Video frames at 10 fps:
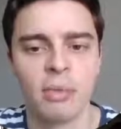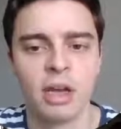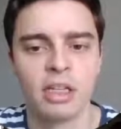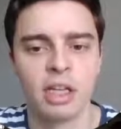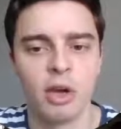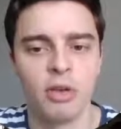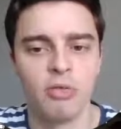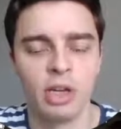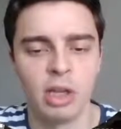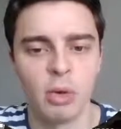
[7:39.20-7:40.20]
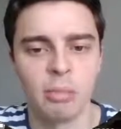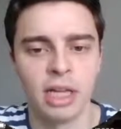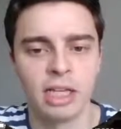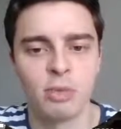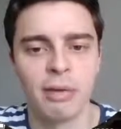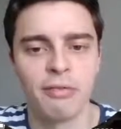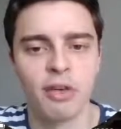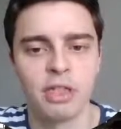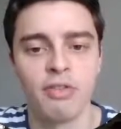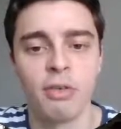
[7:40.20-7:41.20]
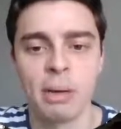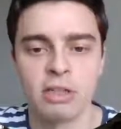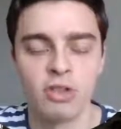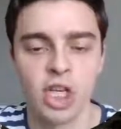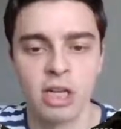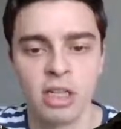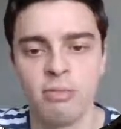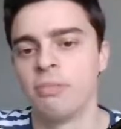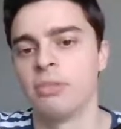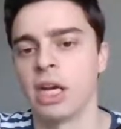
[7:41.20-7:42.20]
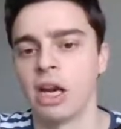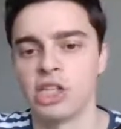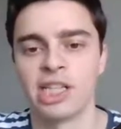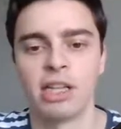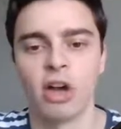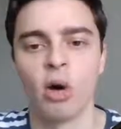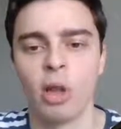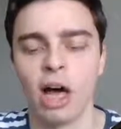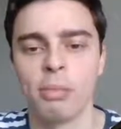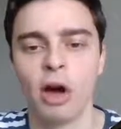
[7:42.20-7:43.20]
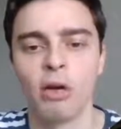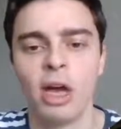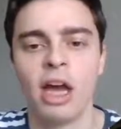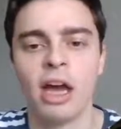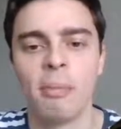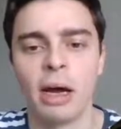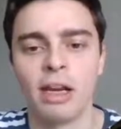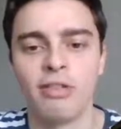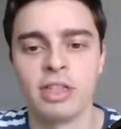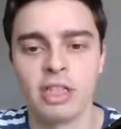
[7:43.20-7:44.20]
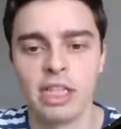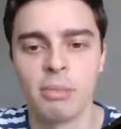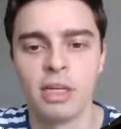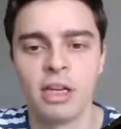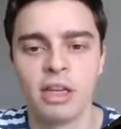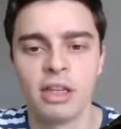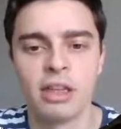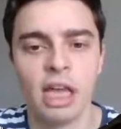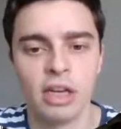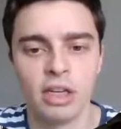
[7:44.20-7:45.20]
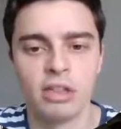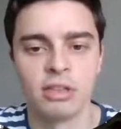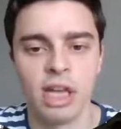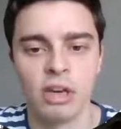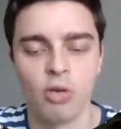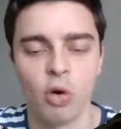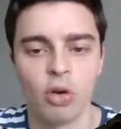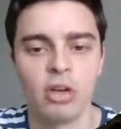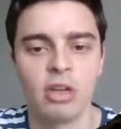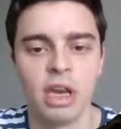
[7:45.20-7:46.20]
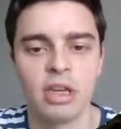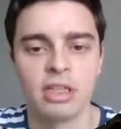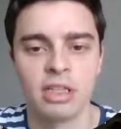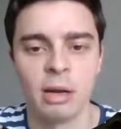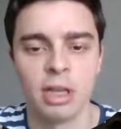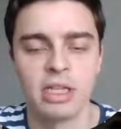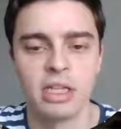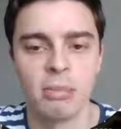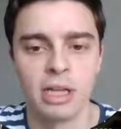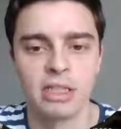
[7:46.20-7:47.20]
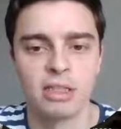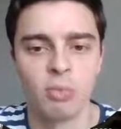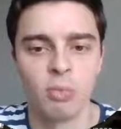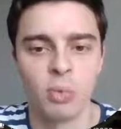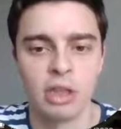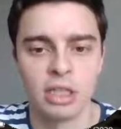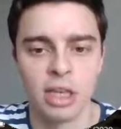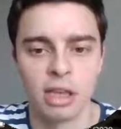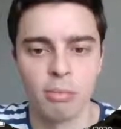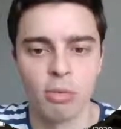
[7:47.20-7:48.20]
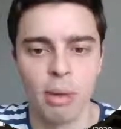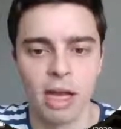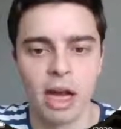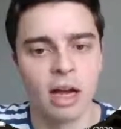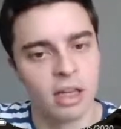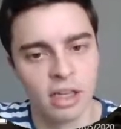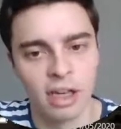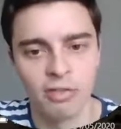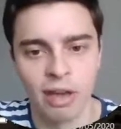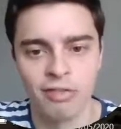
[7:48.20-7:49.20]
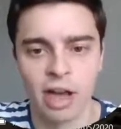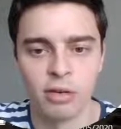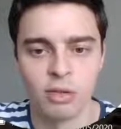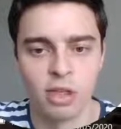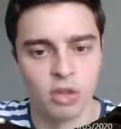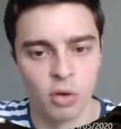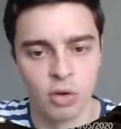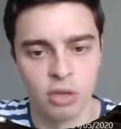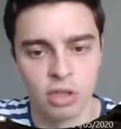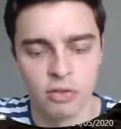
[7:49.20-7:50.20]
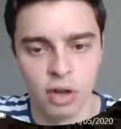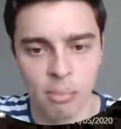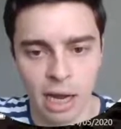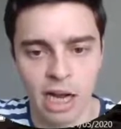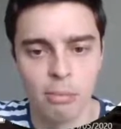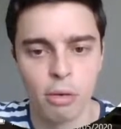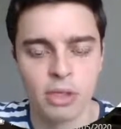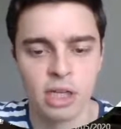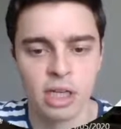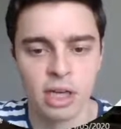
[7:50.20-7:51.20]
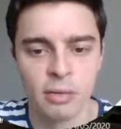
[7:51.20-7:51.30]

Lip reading: So you really want to place with them first. If your bet's rejected, then I just let the whole Arb go. But if it's accepted, then you're all good, and then you can start placing your bets with this other bookmaker. If that fails, it's all good because you've got a backup option here.